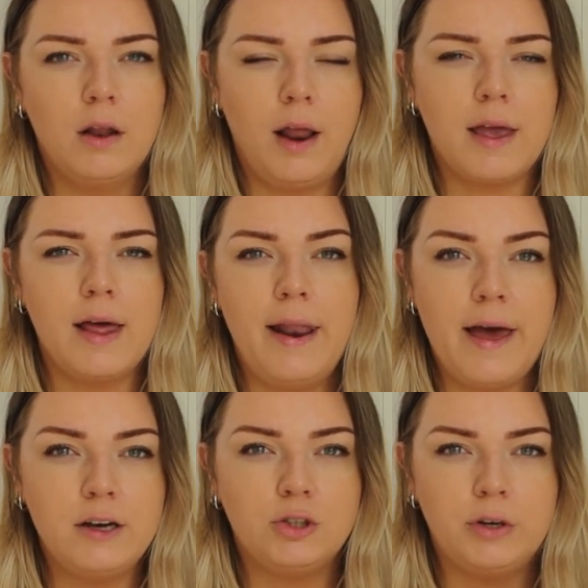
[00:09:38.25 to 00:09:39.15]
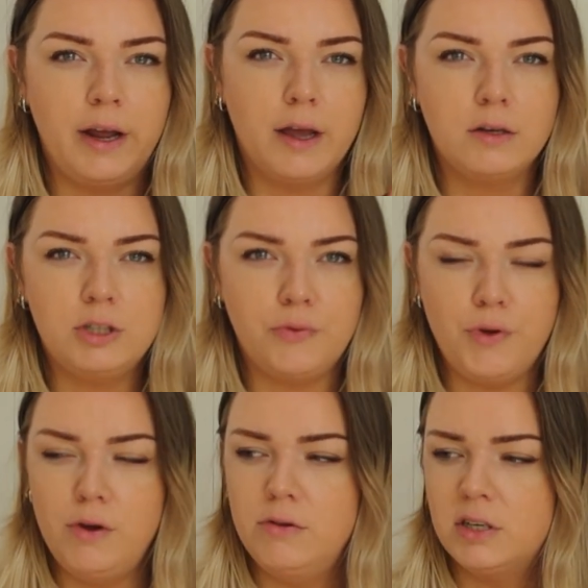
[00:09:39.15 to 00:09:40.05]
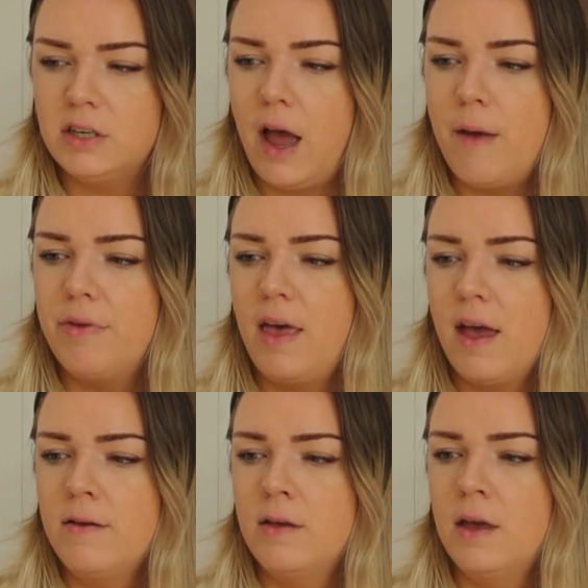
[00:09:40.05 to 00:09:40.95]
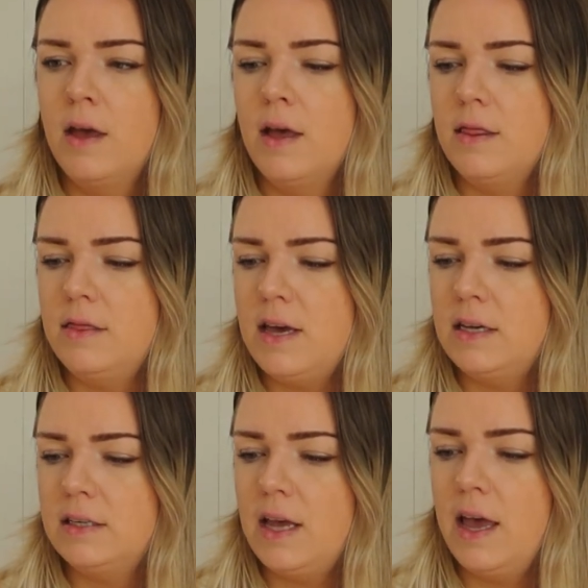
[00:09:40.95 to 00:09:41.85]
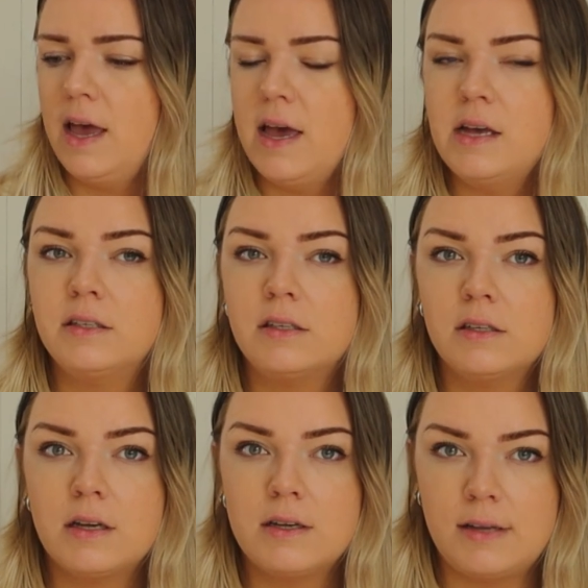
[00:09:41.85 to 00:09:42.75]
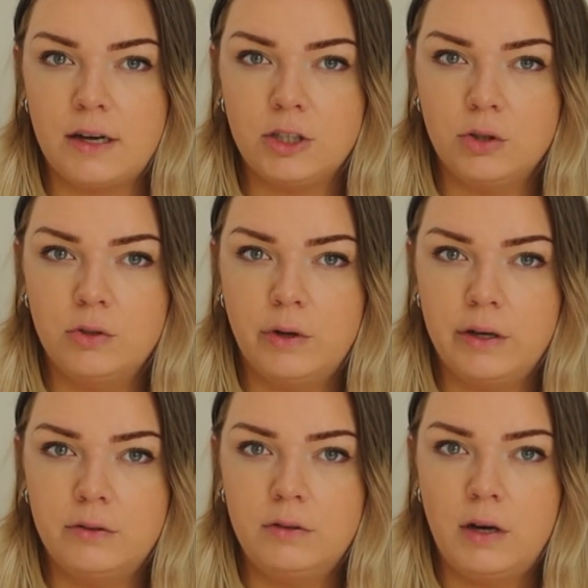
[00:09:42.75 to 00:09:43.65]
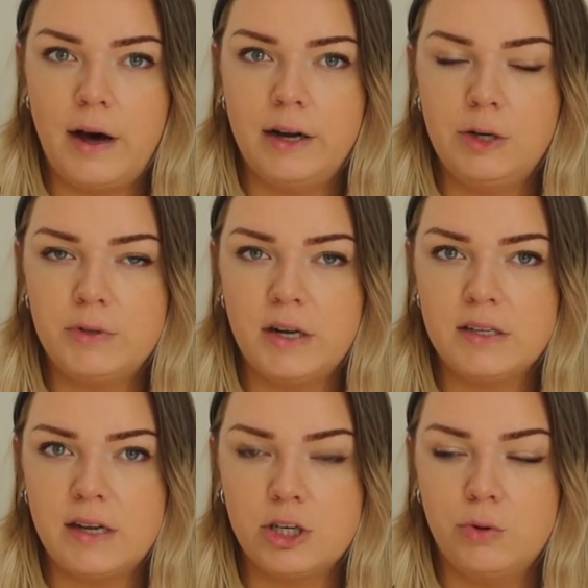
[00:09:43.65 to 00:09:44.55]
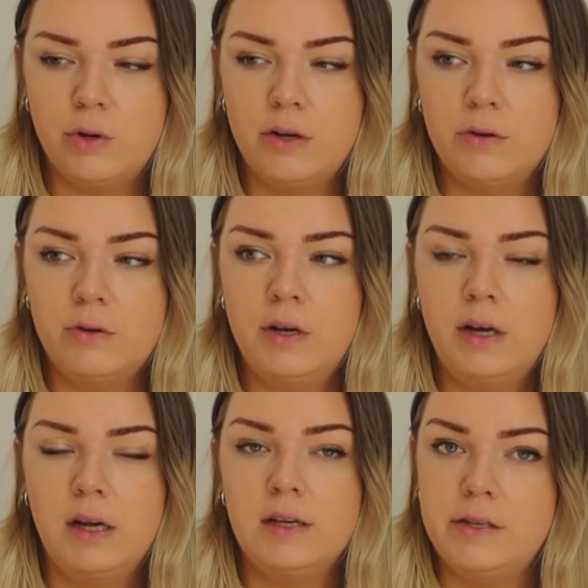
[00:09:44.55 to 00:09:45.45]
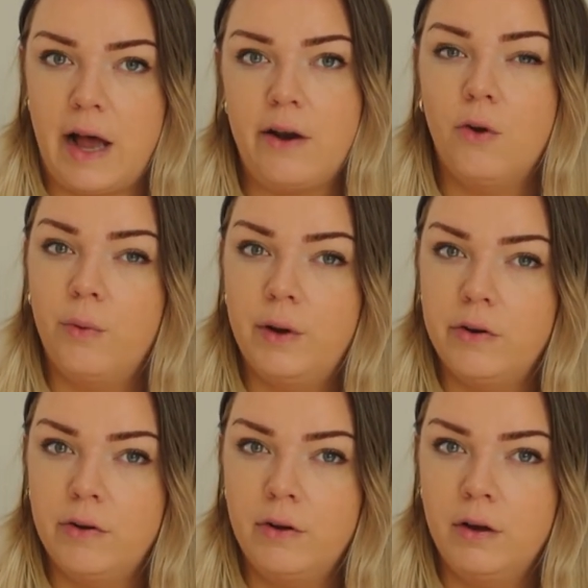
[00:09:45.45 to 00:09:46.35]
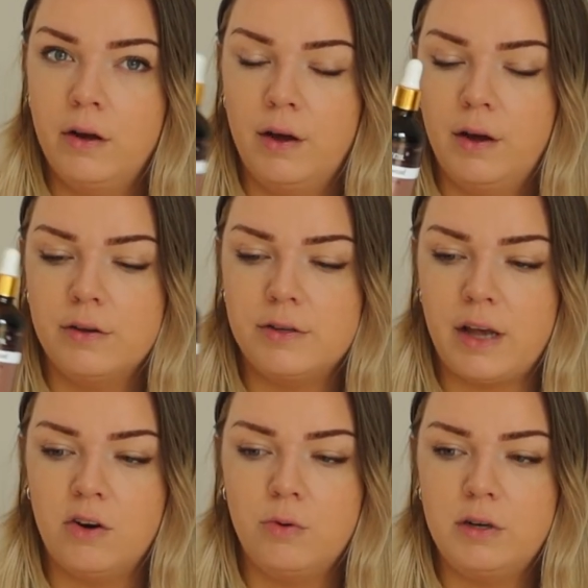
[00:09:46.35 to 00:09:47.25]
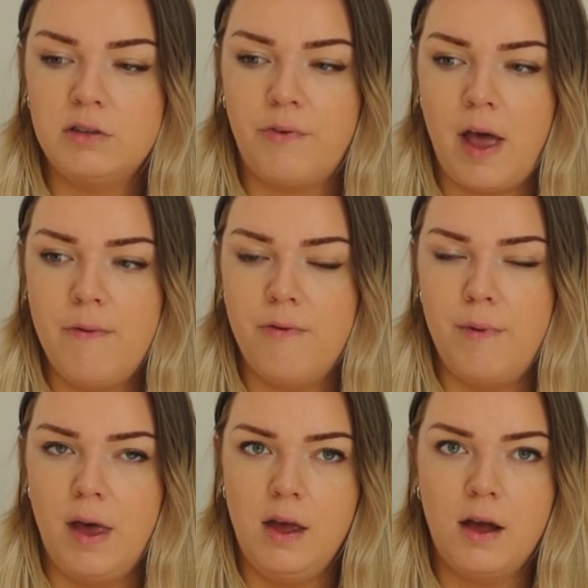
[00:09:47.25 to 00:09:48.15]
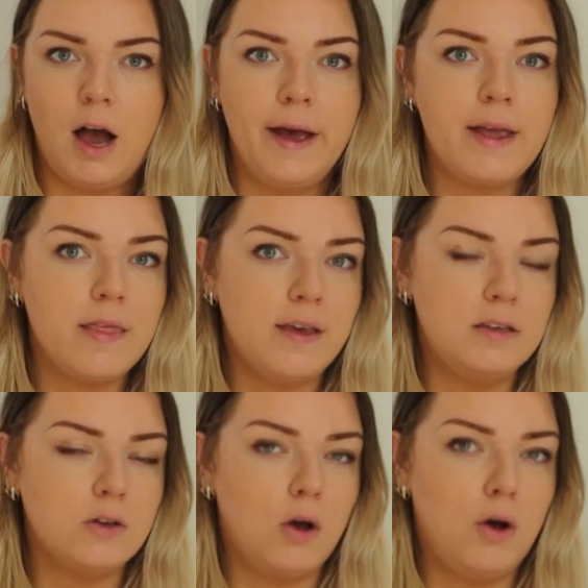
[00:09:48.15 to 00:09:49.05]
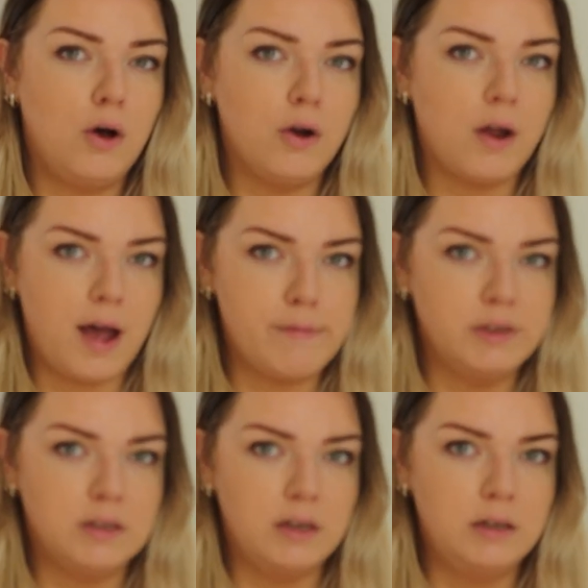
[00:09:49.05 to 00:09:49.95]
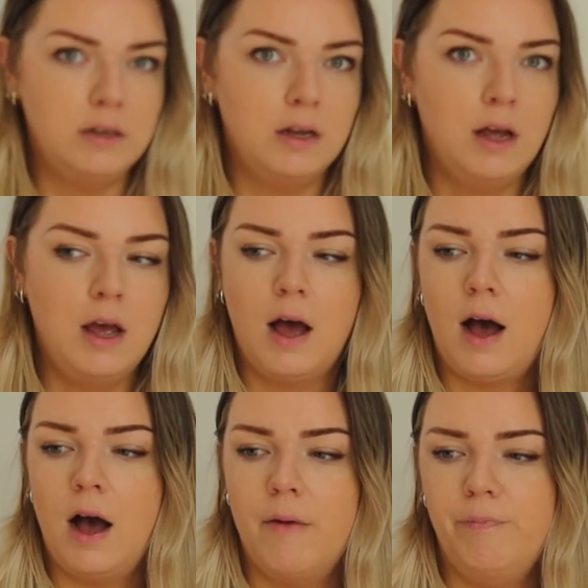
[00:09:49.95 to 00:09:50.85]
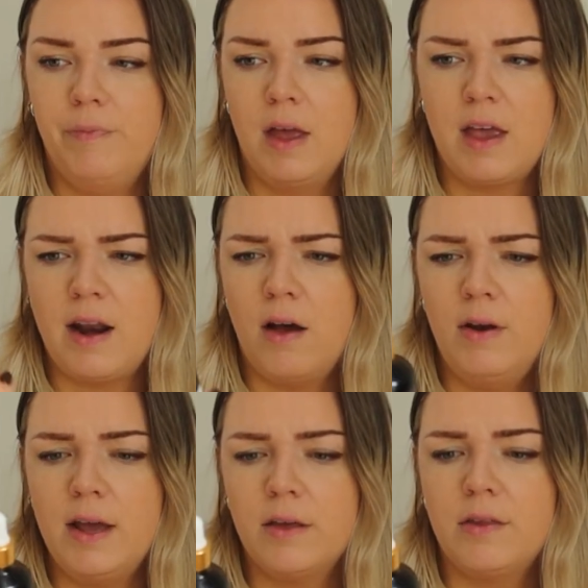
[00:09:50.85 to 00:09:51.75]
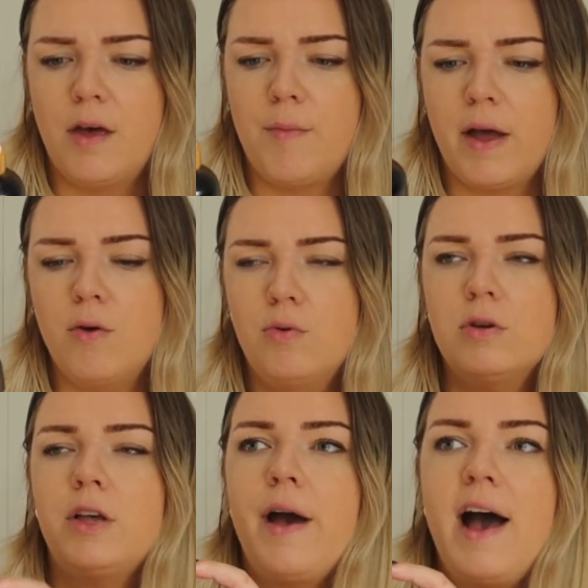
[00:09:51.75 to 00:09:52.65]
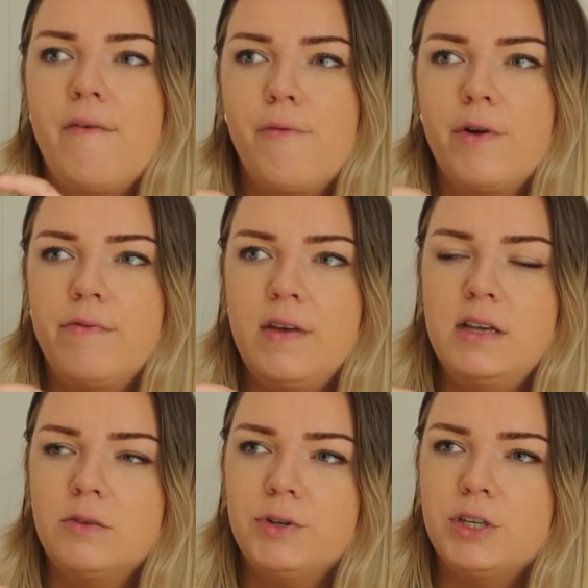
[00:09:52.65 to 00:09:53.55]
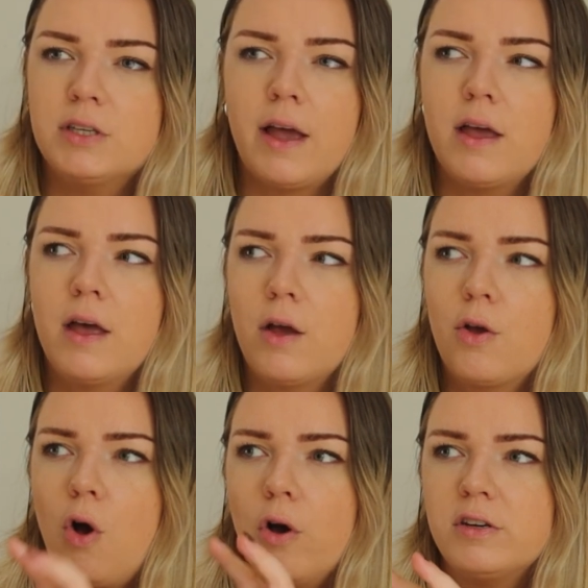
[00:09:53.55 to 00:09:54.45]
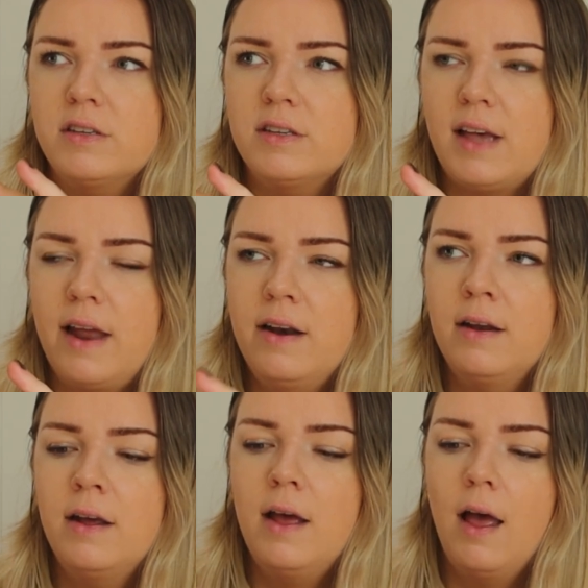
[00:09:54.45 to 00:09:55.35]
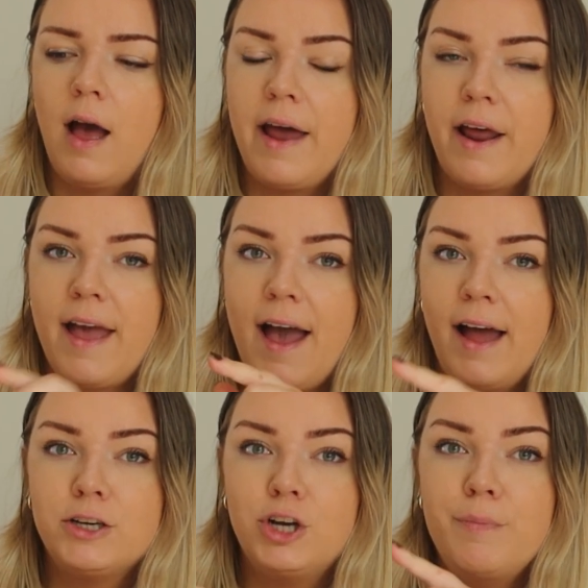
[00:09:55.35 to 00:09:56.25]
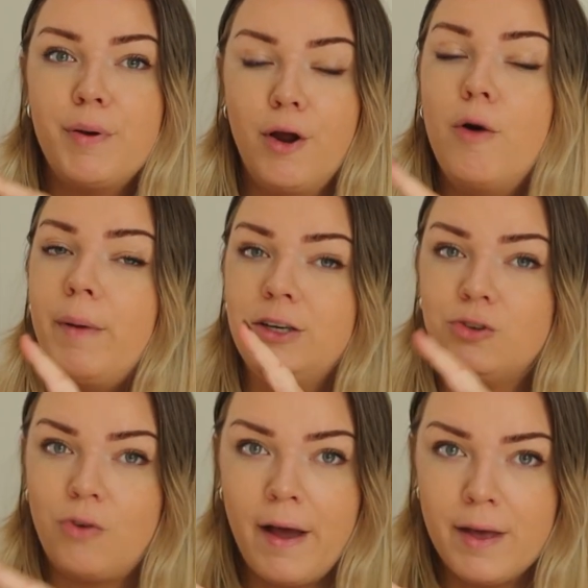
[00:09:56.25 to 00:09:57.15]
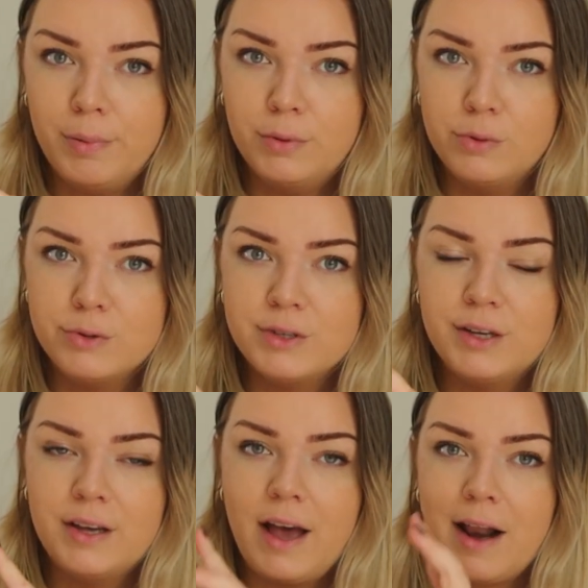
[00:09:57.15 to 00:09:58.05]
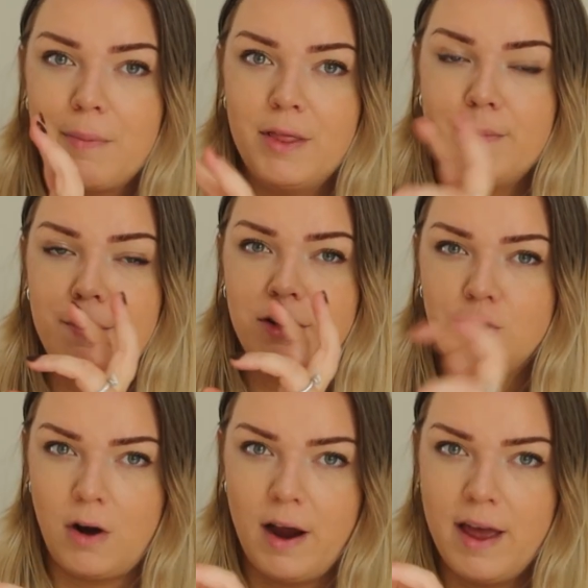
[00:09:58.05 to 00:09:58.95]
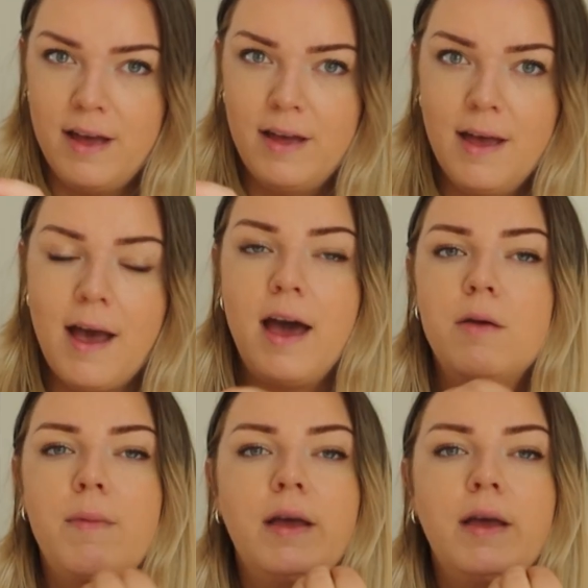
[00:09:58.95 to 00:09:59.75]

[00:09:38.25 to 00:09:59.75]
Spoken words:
Like electric diffuser type thing. This is essential oil, 100% essential oil, sandalwood. Sandalwood is a vibe for me. I get these on Amazon. Again, I'll link them. I also have one of these, which is like a cotton scent. and I actually put it on my dryer balls and I put them in my dryer, and it